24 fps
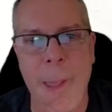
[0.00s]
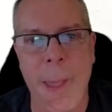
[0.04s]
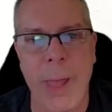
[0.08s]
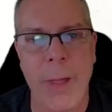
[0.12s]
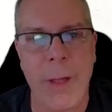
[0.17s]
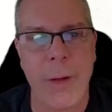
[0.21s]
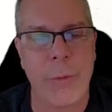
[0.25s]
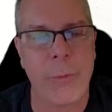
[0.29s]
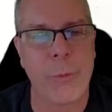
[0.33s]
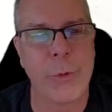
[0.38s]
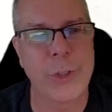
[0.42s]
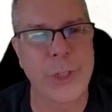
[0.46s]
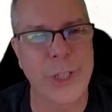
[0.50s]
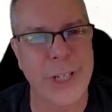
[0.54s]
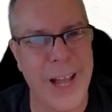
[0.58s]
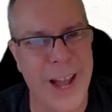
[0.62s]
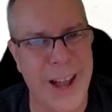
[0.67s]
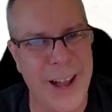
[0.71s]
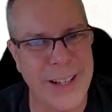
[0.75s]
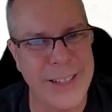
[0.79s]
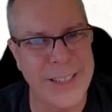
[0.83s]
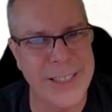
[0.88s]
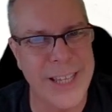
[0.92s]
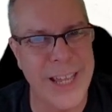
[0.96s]
which is a
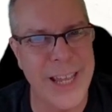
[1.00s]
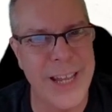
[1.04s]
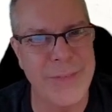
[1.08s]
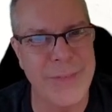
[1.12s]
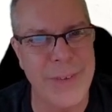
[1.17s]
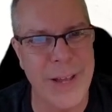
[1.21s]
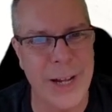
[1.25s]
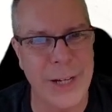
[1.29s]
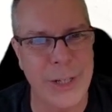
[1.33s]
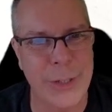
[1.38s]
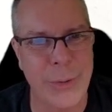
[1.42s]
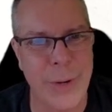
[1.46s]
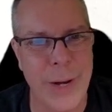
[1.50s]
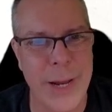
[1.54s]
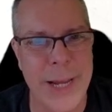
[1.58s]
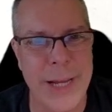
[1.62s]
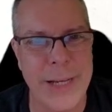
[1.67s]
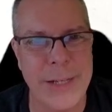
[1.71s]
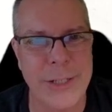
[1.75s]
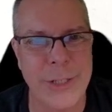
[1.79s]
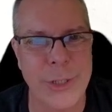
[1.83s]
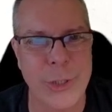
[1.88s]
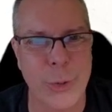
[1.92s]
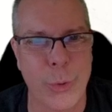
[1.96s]
con save, not
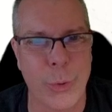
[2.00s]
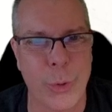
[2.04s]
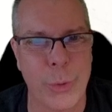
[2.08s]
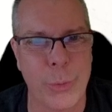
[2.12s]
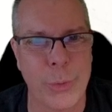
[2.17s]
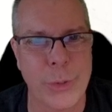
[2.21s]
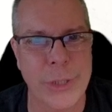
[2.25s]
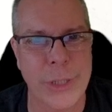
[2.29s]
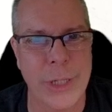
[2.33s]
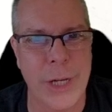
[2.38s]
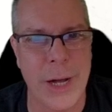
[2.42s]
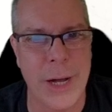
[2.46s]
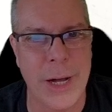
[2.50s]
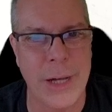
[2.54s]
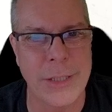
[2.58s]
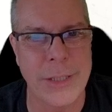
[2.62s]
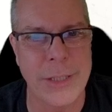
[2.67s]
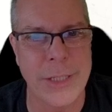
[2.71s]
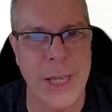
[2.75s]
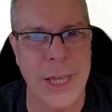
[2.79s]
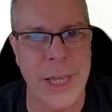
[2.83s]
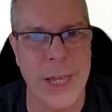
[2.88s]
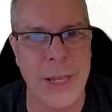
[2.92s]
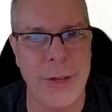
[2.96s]
great. Discord was a con
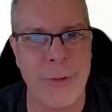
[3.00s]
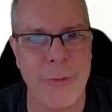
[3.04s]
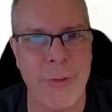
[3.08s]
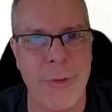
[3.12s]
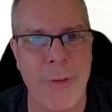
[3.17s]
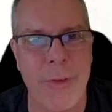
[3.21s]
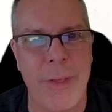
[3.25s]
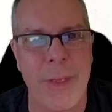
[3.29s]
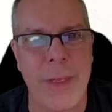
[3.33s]
save.